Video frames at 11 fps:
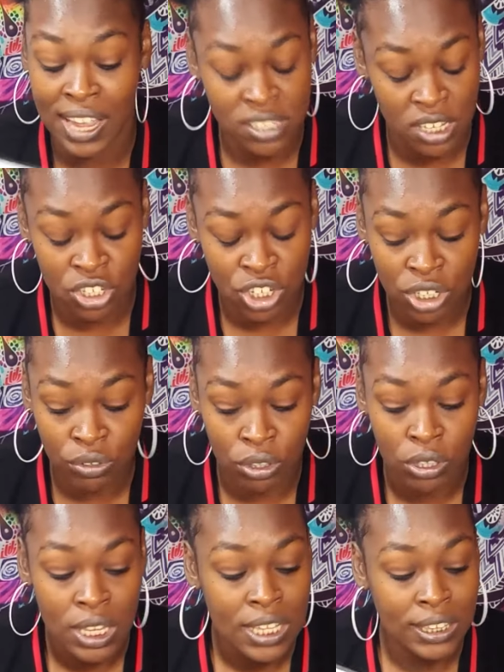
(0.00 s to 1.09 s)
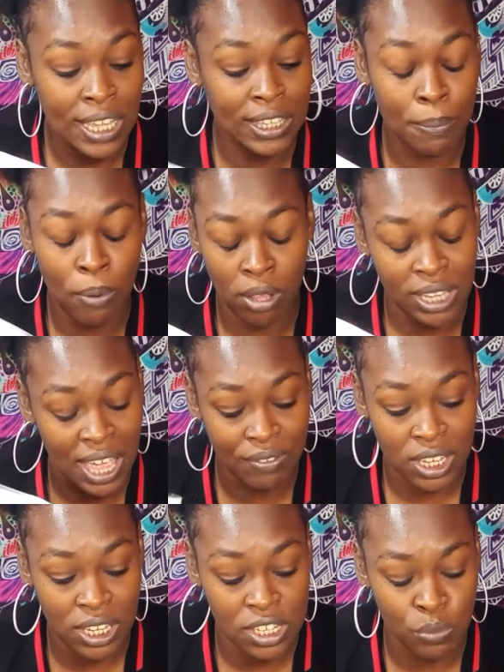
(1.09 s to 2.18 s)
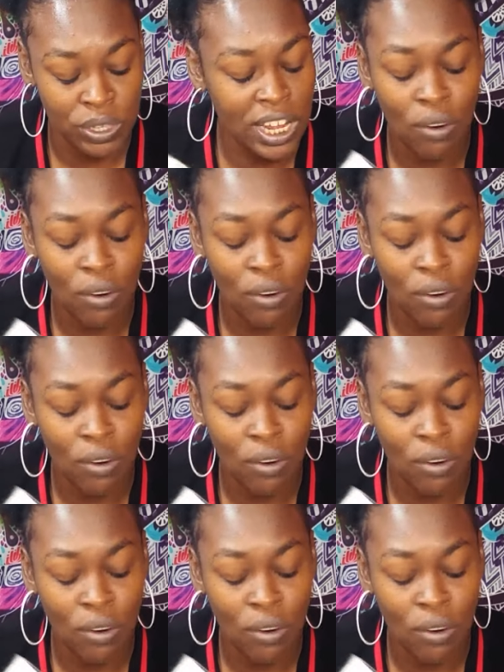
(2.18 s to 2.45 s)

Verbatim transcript: ex in general that they probably have kids with.